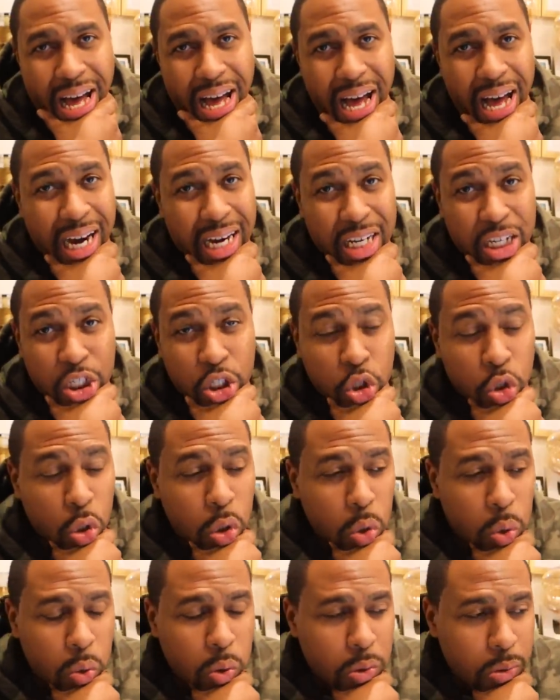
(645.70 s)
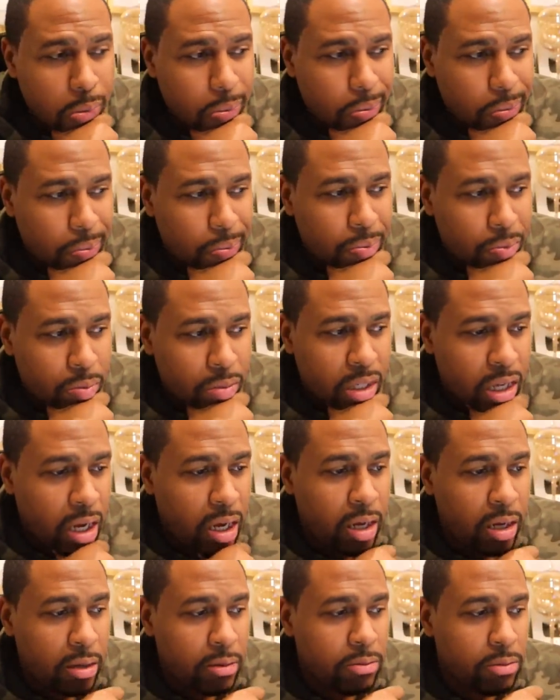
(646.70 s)
out of control.
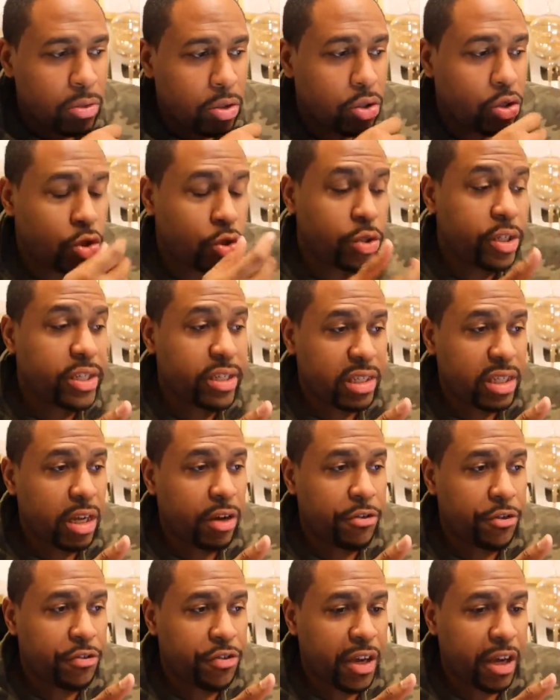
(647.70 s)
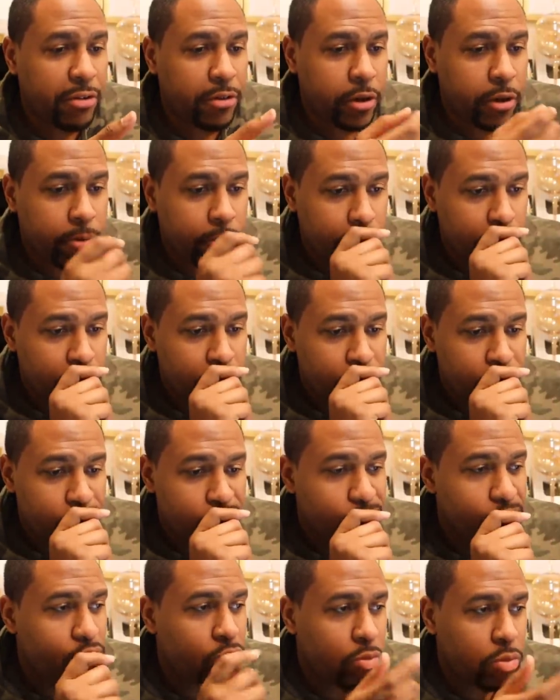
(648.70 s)
Do yourself a favor.
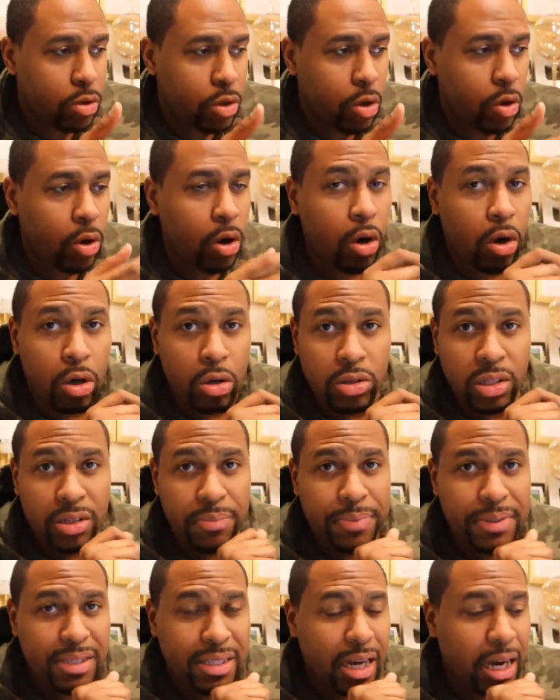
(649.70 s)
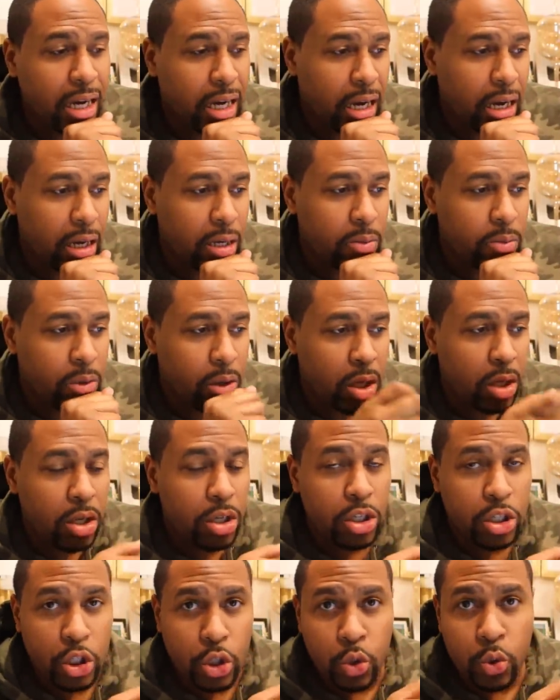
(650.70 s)
Go to autotempest.com.
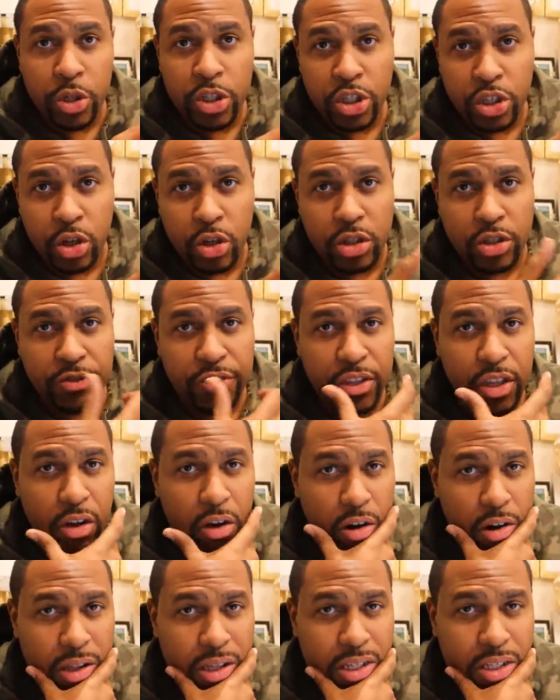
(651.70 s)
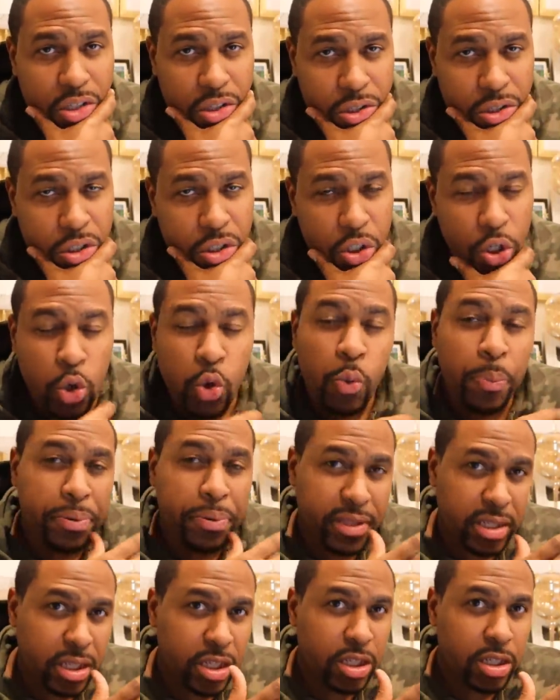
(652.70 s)
Do a search for the car that you
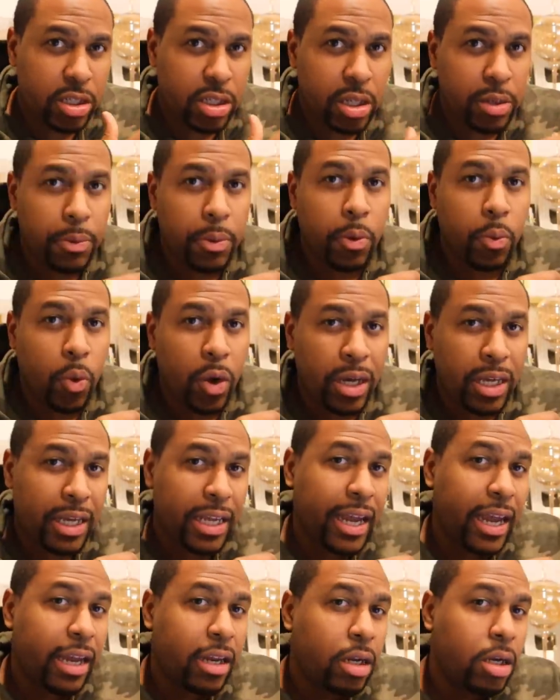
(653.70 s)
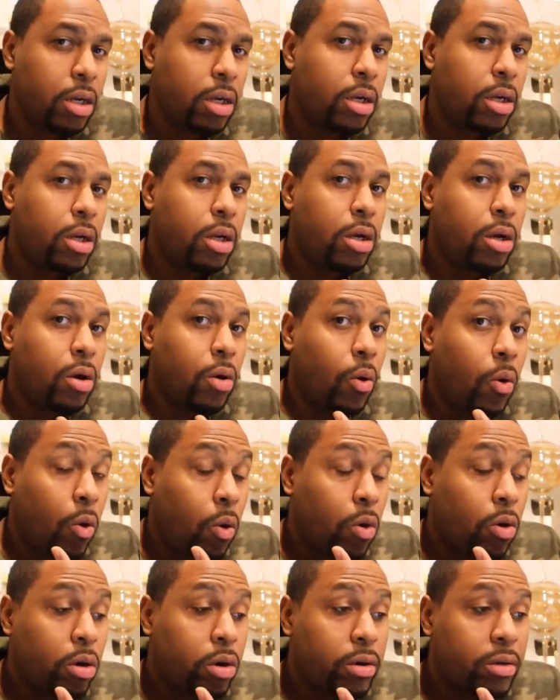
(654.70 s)
potentially would want to get.
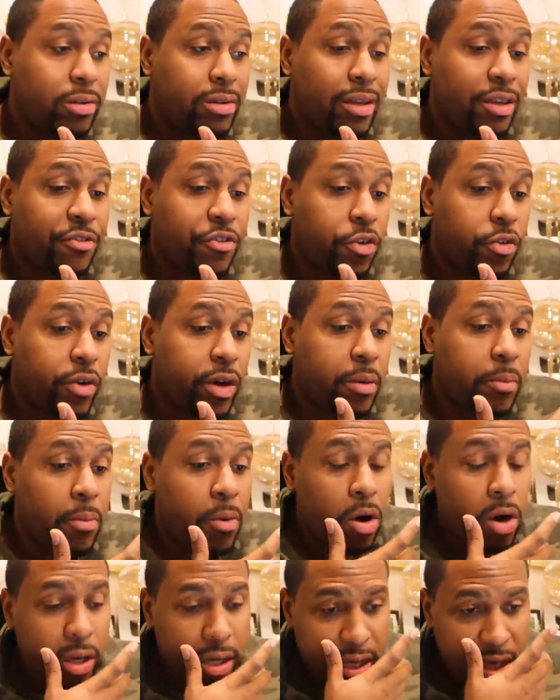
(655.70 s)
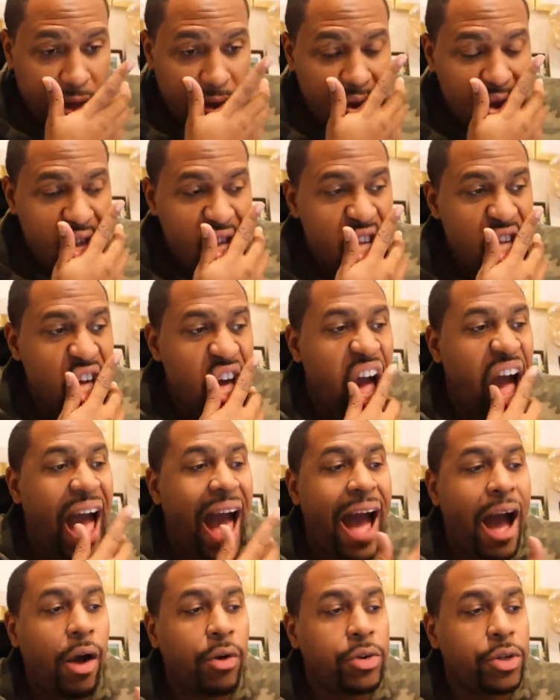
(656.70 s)
Or if you're in the market,
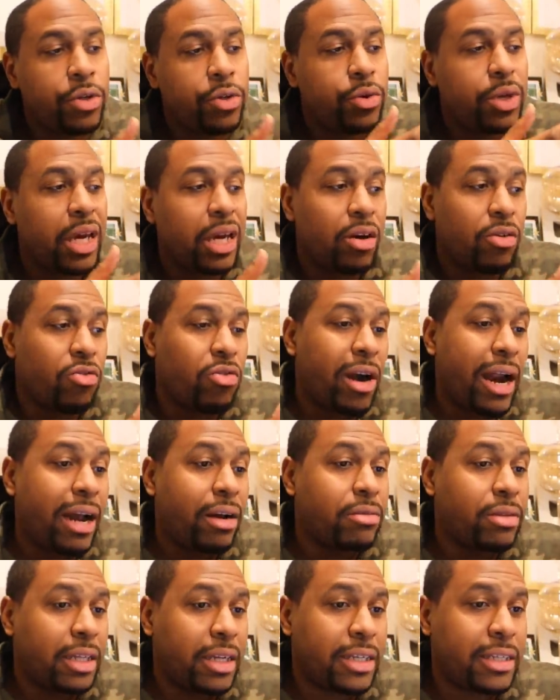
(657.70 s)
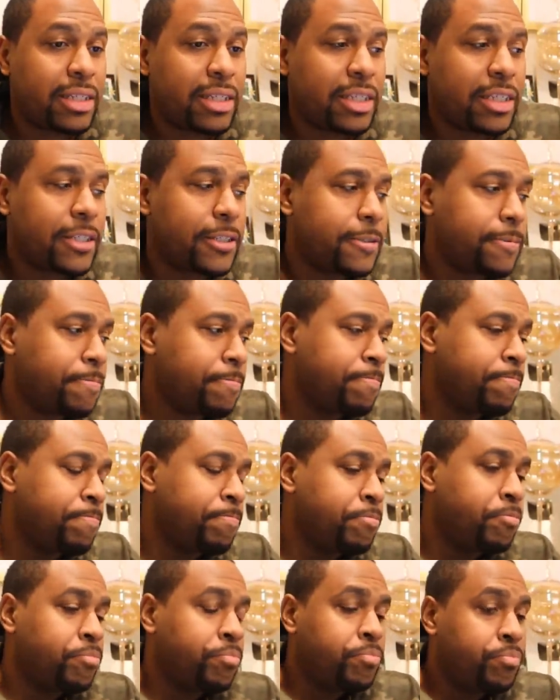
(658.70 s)
how do you get around this?
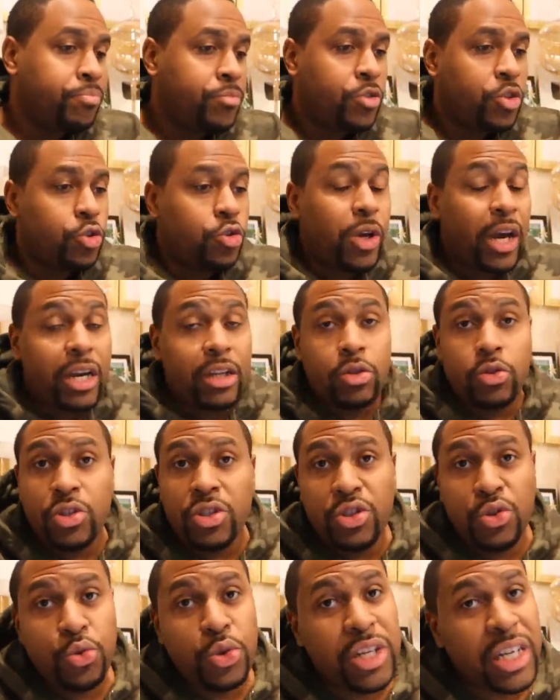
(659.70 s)
You got to do your due